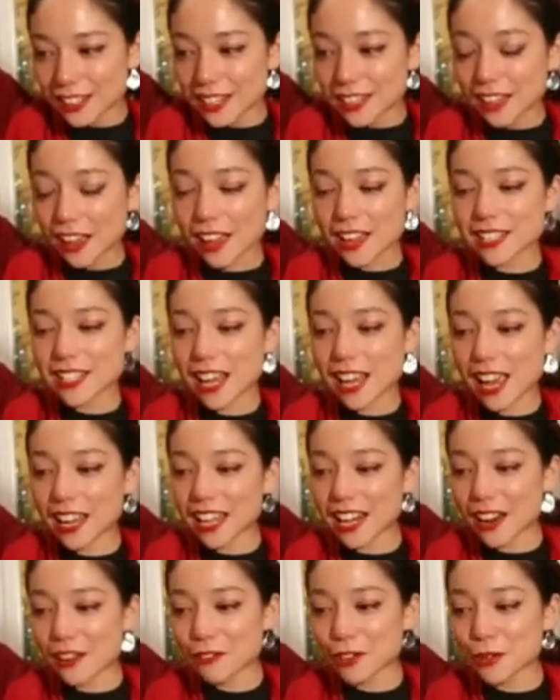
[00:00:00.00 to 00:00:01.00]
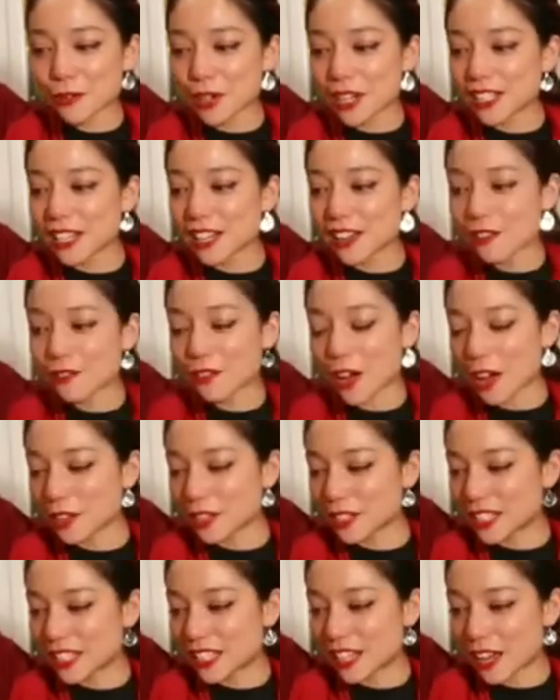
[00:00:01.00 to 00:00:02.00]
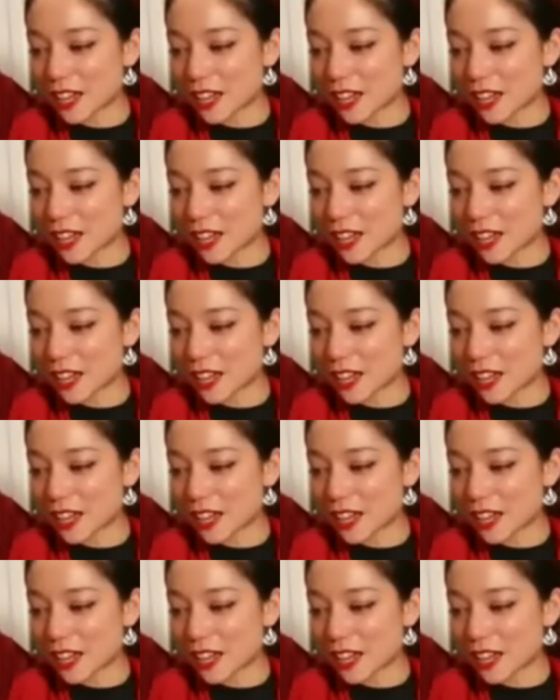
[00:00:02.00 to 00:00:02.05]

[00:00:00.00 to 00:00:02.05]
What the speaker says: Guys, can everyone give a